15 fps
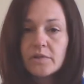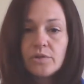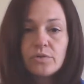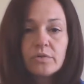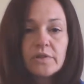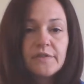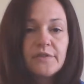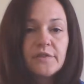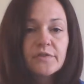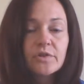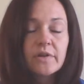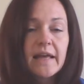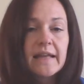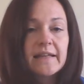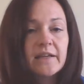Or if you've
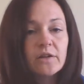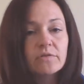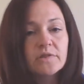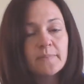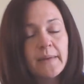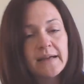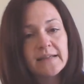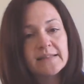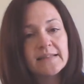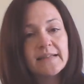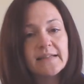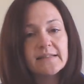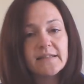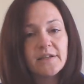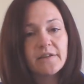got any old
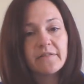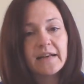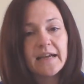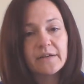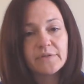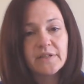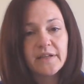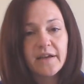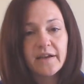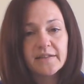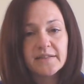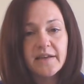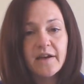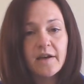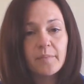magazines that you're allowed to cut
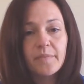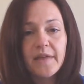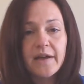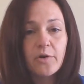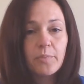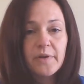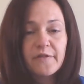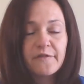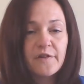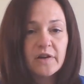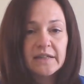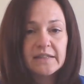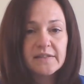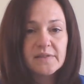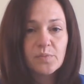up, they'll be
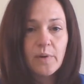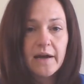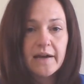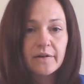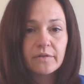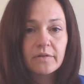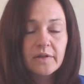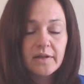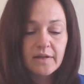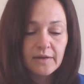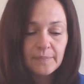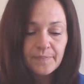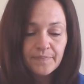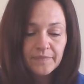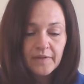fine as well.
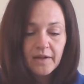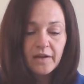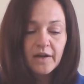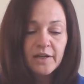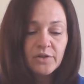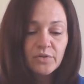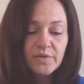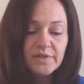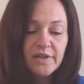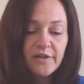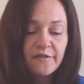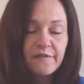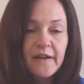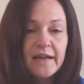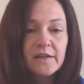I also
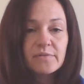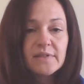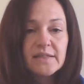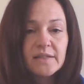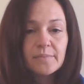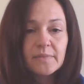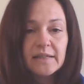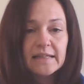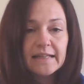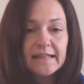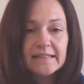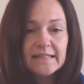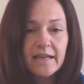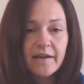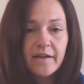found some
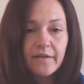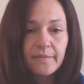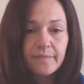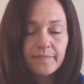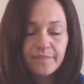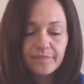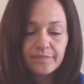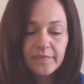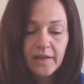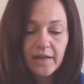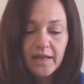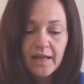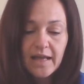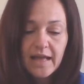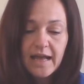glitter.
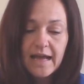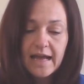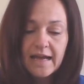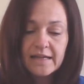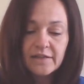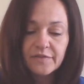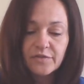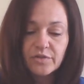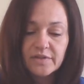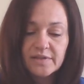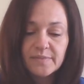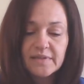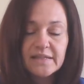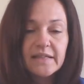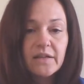And I've got
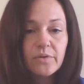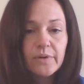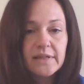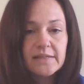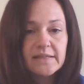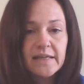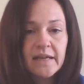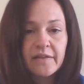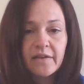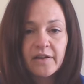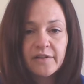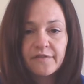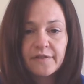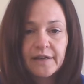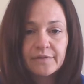some sequins here that
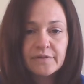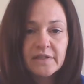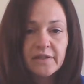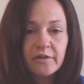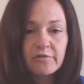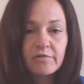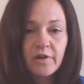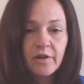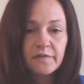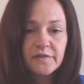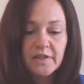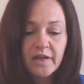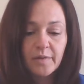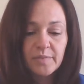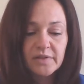I found in the
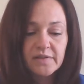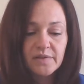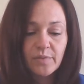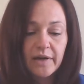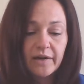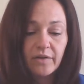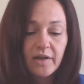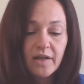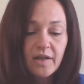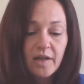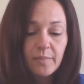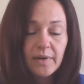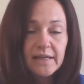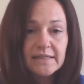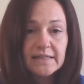craft cupboard as well.
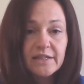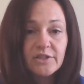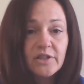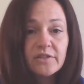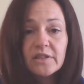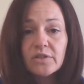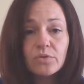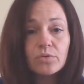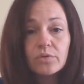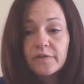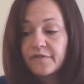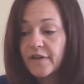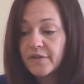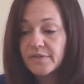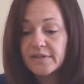But like I say, you don't need all
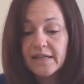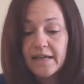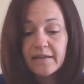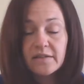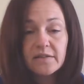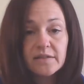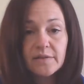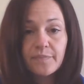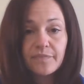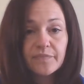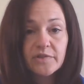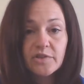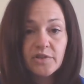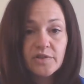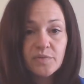of those things,
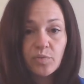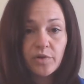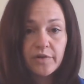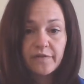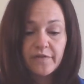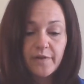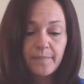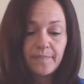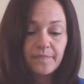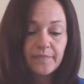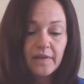just one of them.